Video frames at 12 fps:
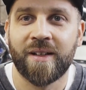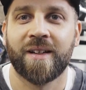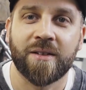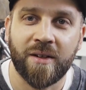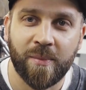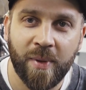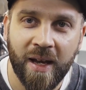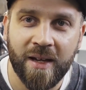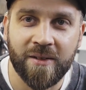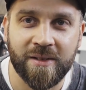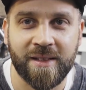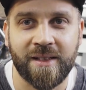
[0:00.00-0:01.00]
So the bad
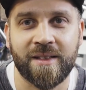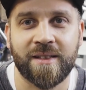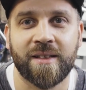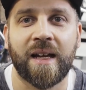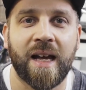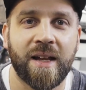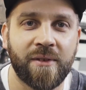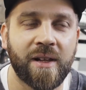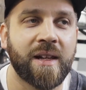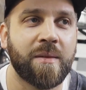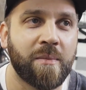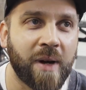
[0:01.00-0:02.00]
news is I will
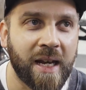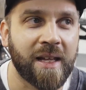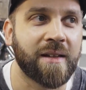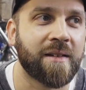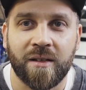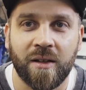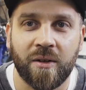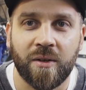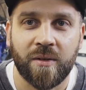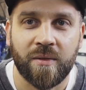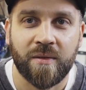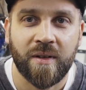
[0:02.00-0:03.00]
need money.
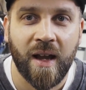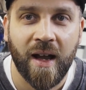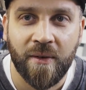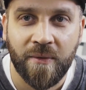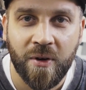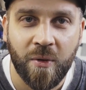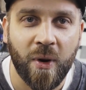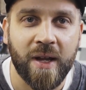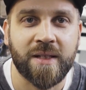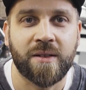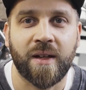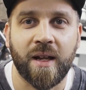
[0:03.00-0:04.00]
So there are 3
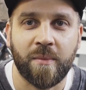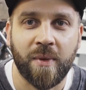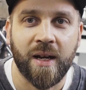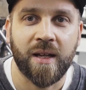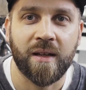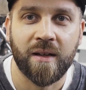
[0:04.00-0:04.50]
ways to get money.